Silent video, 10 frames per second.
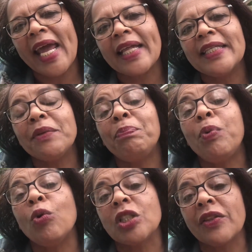and
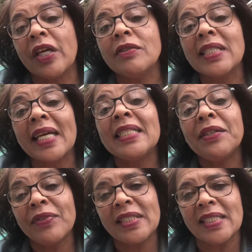report on those
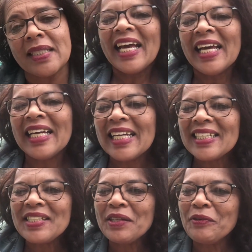activities. All
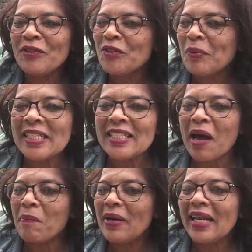right, so we've spent
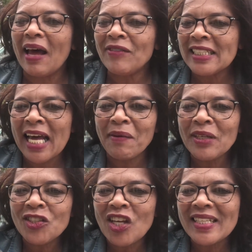some lovely time
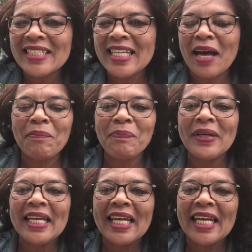in each other's
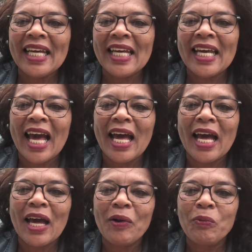company.
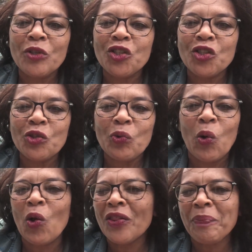I wish you
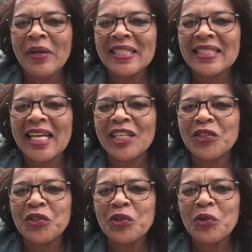all the best
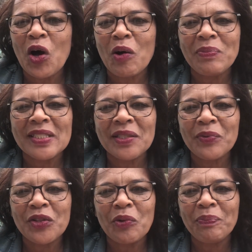as you are busy
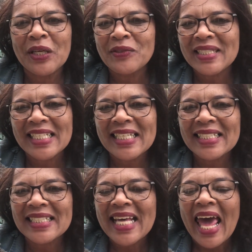with your
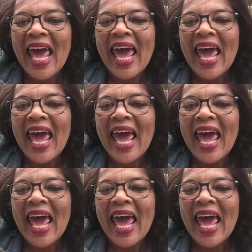process.